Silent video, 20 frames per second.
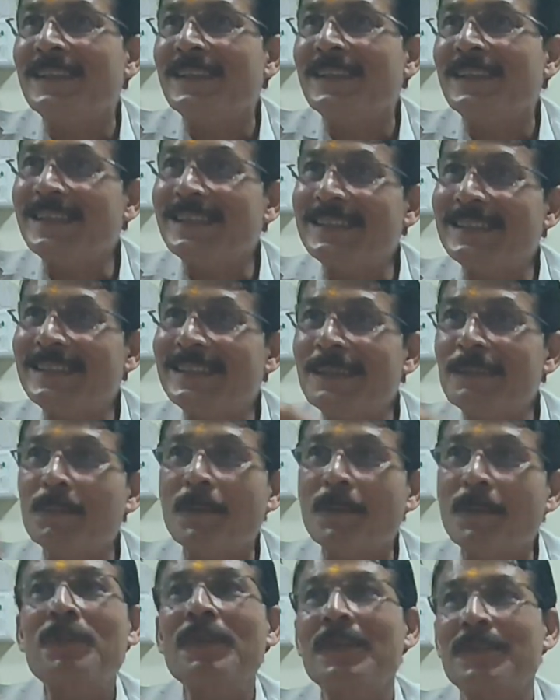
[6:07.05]
It is the
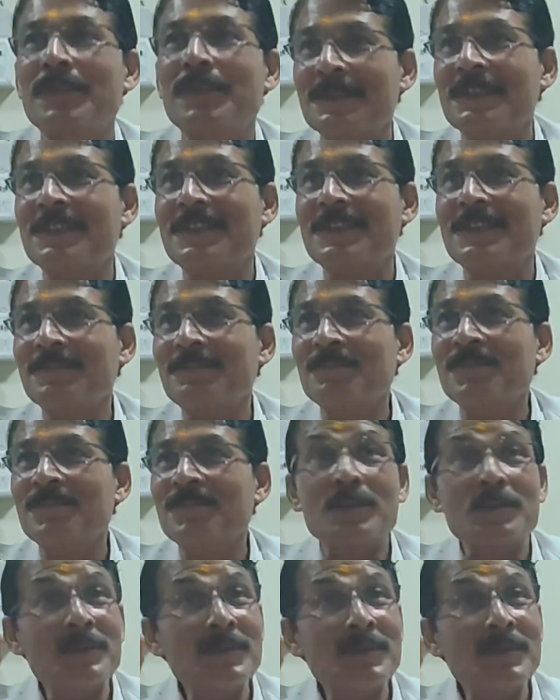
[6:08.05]
perforators.
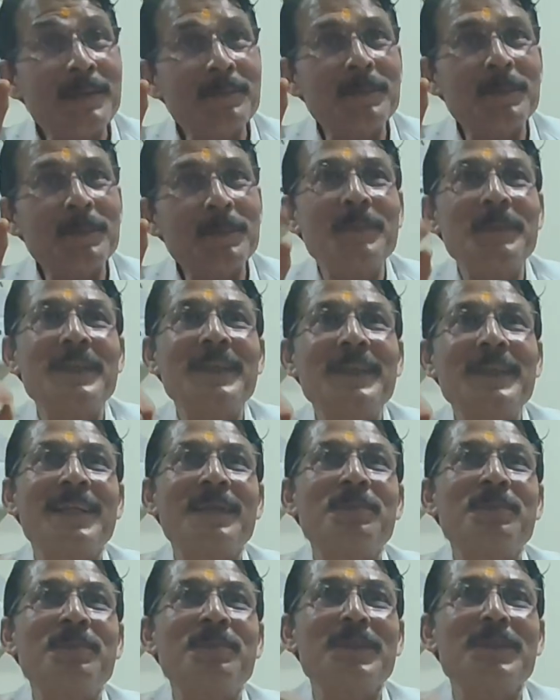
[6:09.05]
So you have to be very
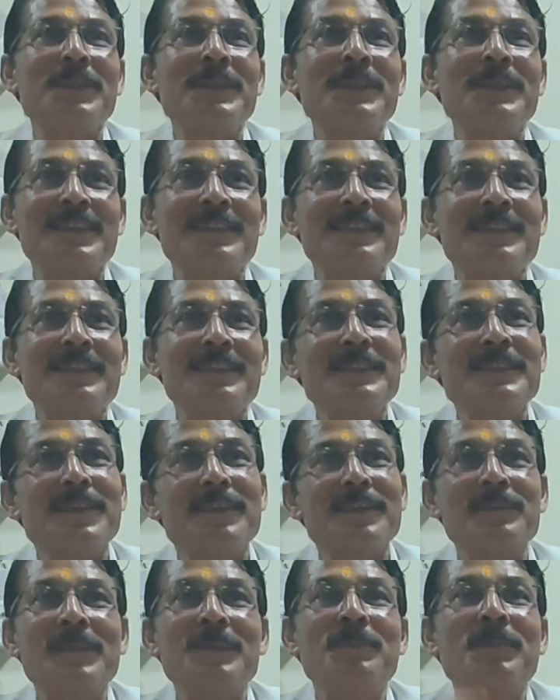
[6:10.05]
careful in this situation.
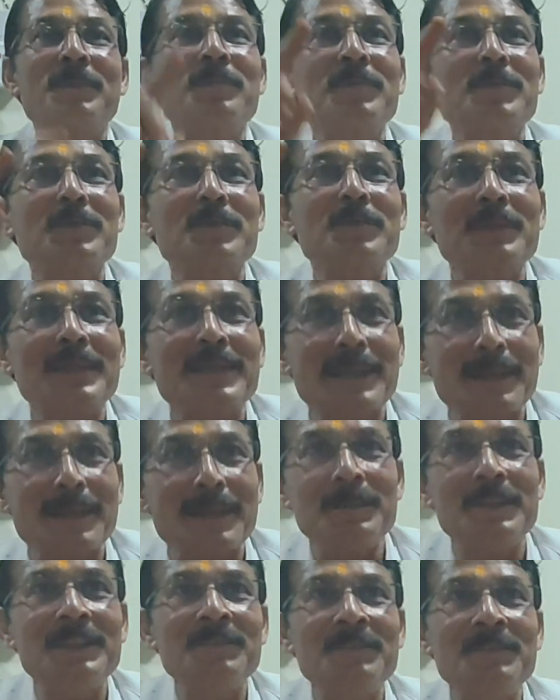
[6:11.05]
Sometimes perforator may
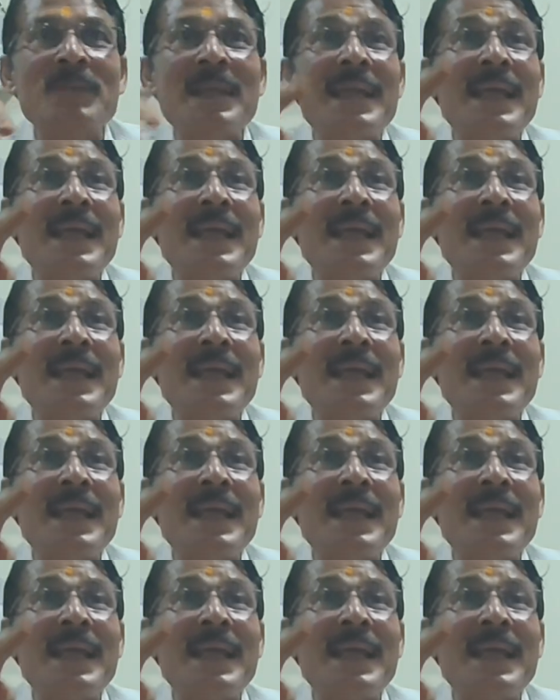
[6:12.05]
come in.